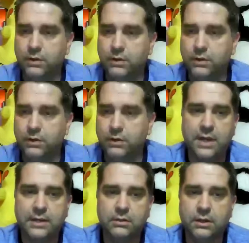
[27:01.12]
Tony,
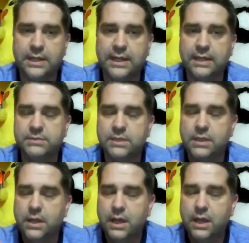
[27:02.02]
Dragon Claw
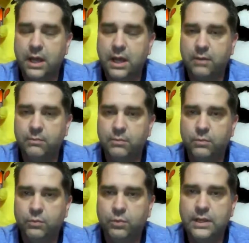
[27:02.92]
Games,
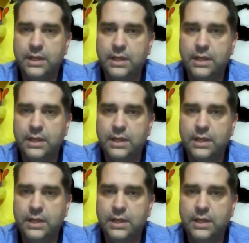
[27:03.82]
we